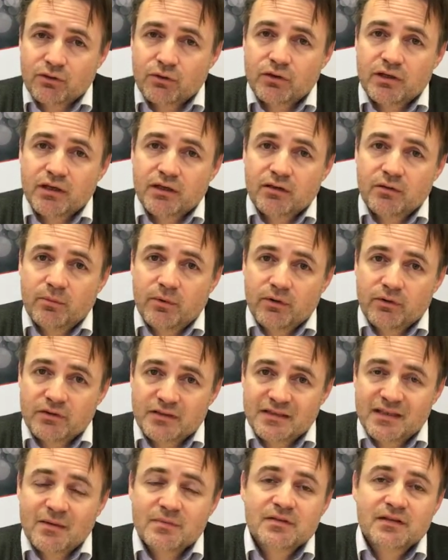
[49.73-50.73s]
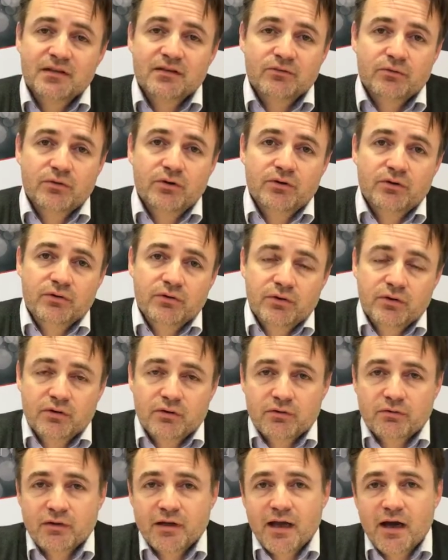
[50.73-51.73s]
talking about the same thing
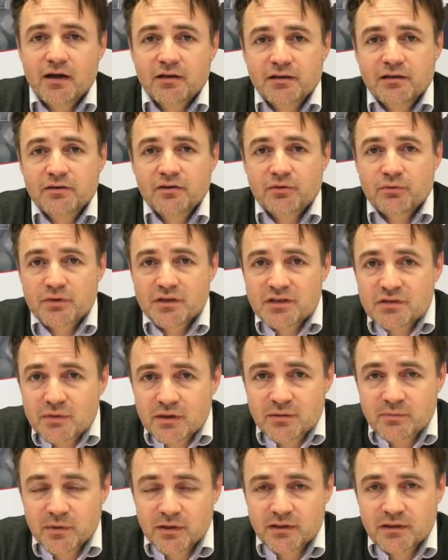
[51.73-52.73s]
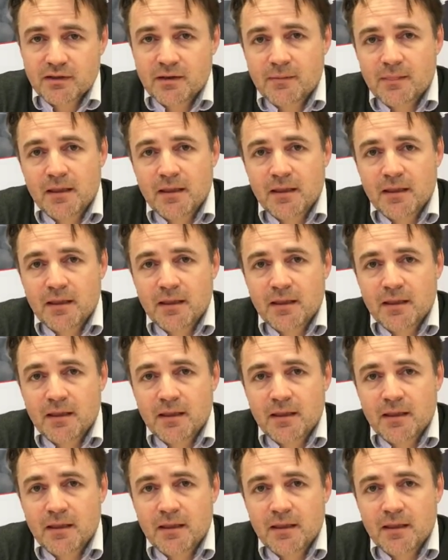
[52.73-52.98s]
regarding the retreatment.